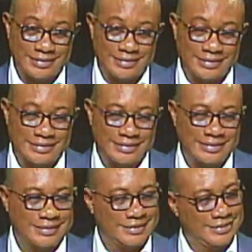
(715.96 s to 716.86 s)

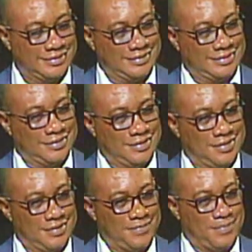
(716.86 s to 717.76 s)

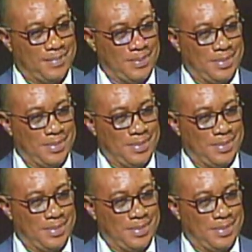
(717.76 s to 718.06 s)
[no speech]